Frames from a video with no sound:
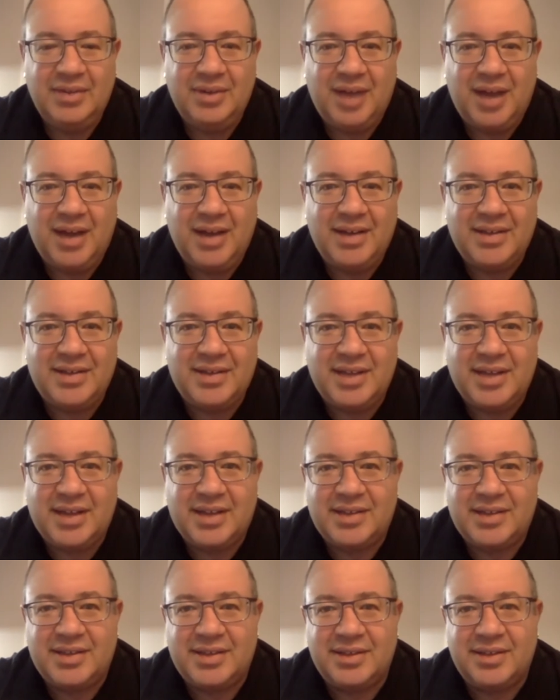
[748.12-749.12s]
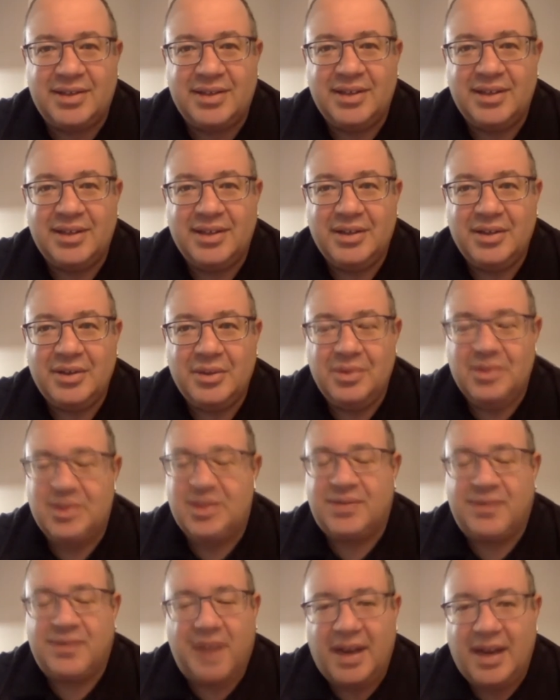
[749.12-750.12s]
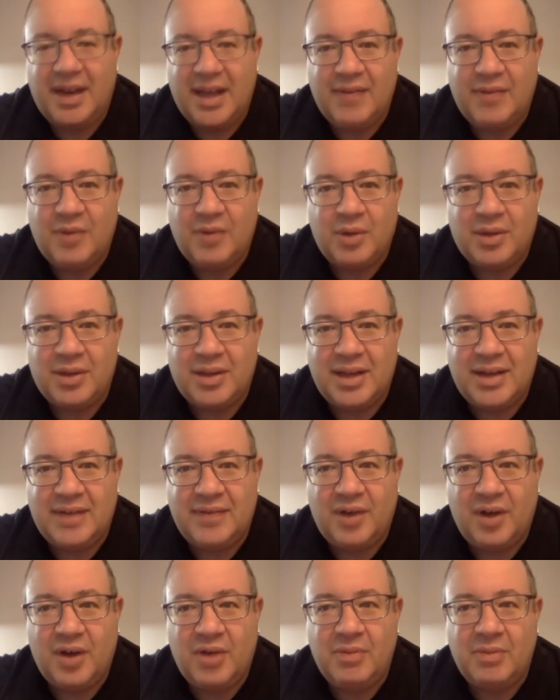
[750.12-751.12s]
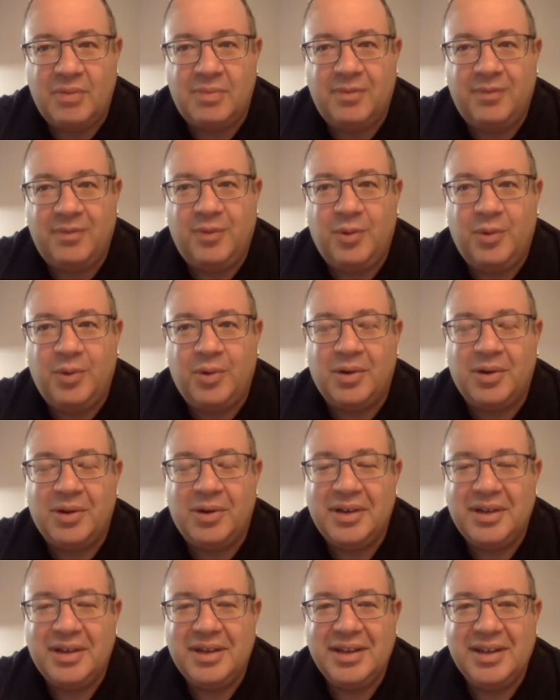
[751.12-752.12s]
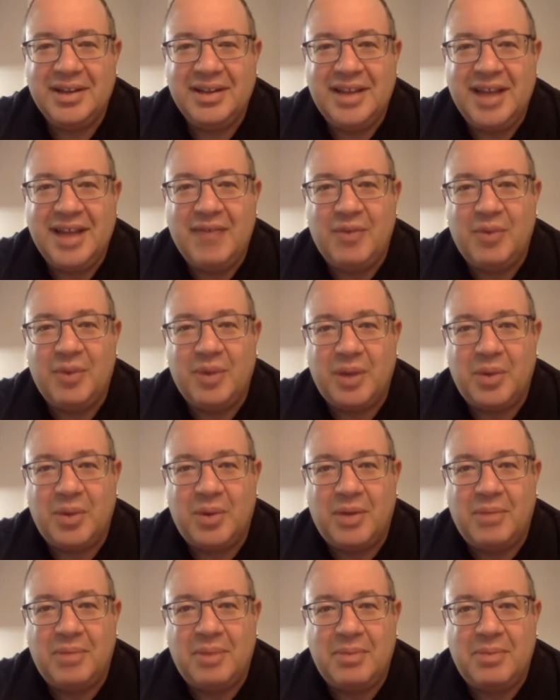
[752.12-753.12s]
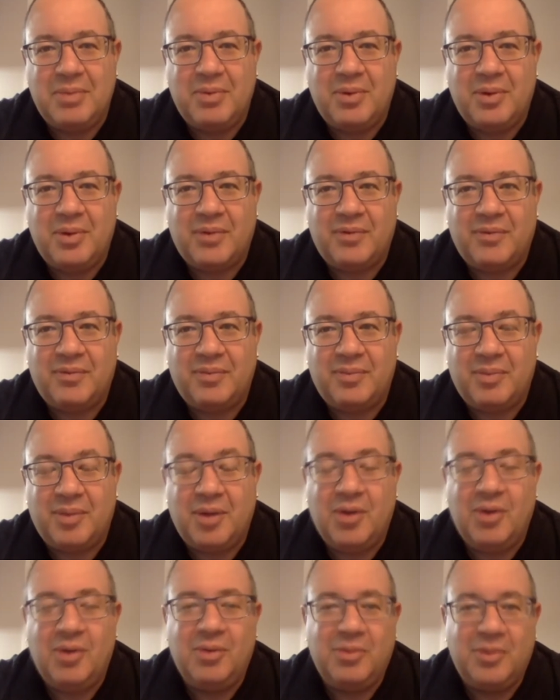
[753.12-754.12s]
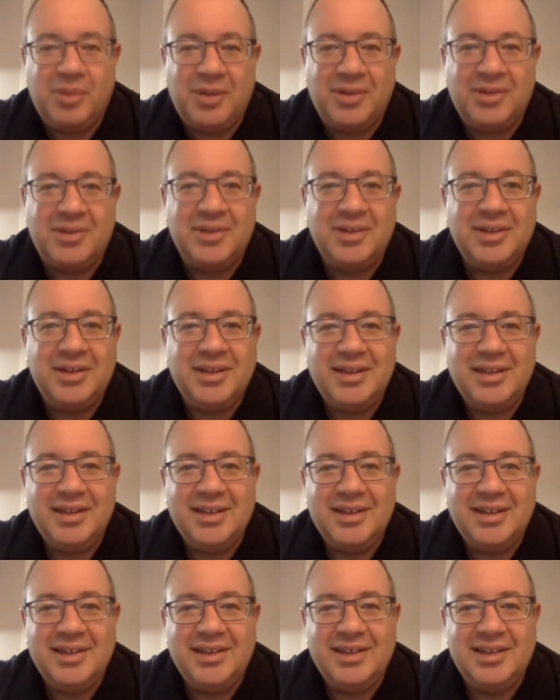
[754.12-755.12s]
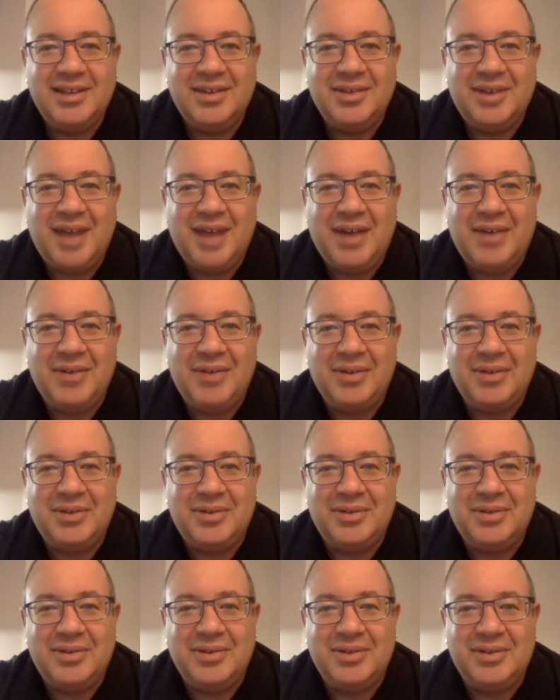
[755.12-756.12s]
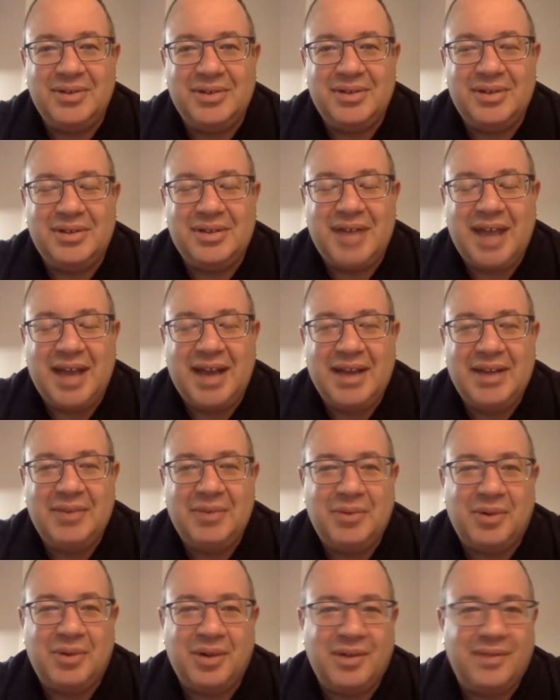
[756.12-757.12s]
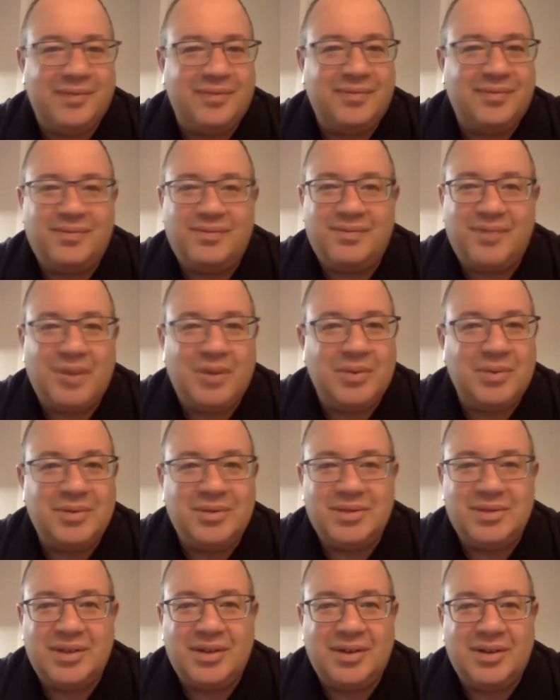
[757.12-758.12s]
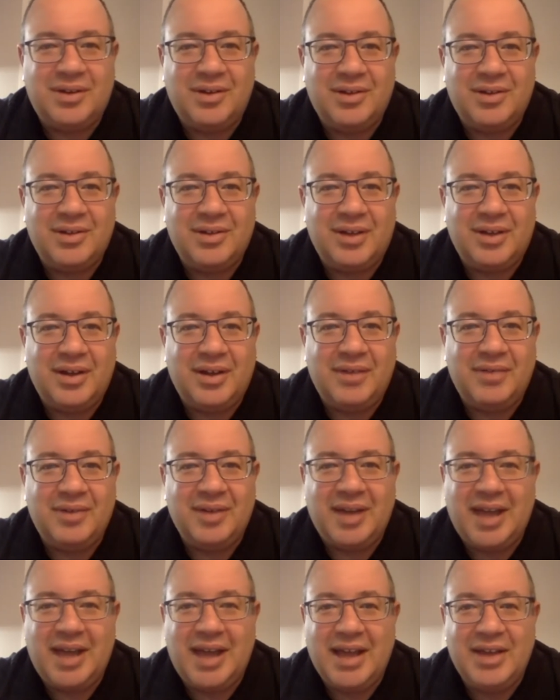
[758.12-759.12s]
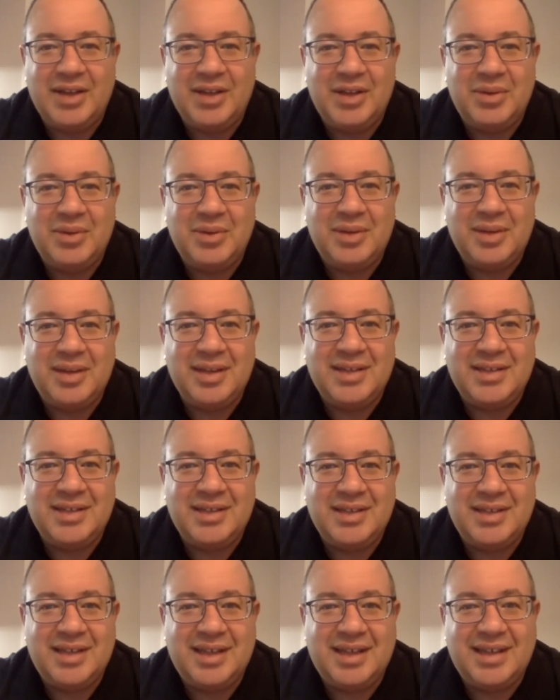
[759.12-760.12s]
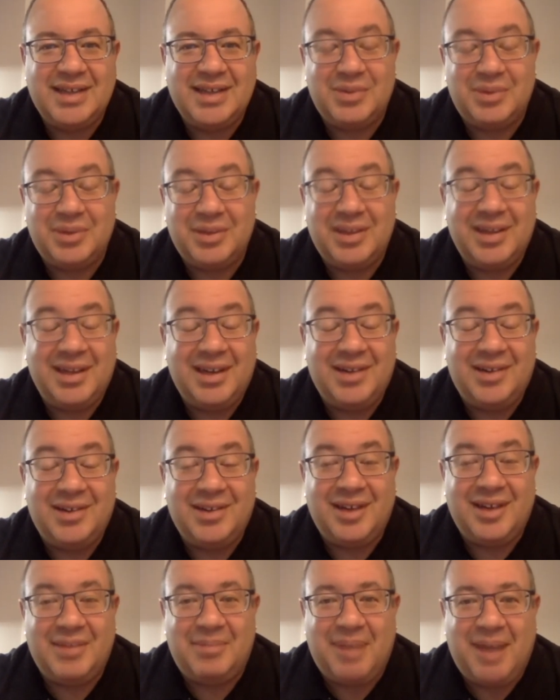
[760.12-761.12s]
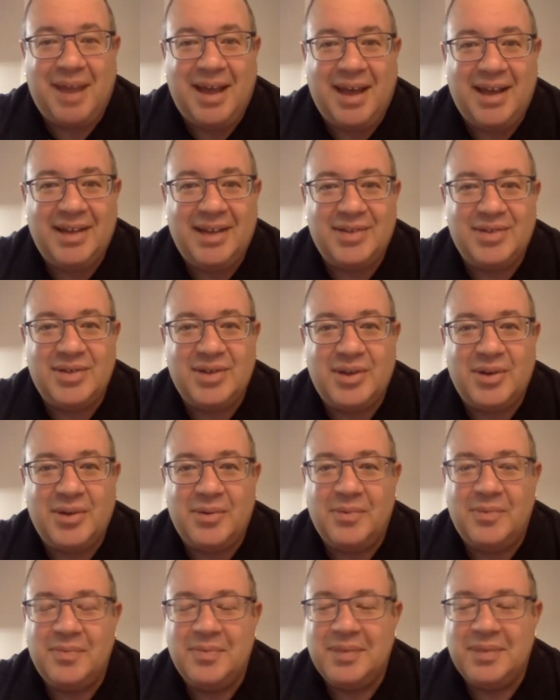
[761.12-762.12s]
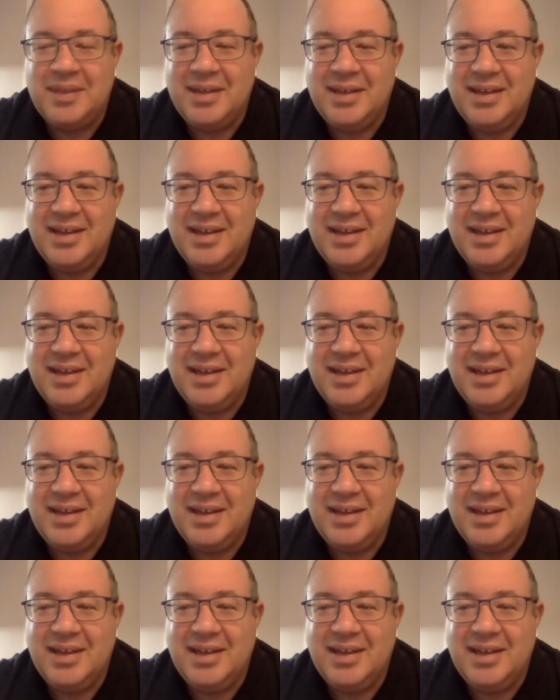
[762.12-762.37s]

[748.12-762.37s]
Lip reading: 9 to 6, and which is fine. And I've worked in that environment before. Never really wanted people working from home. Well, now you get it, and we're on phones every day and doing this. Things like it's really not all that bad. So.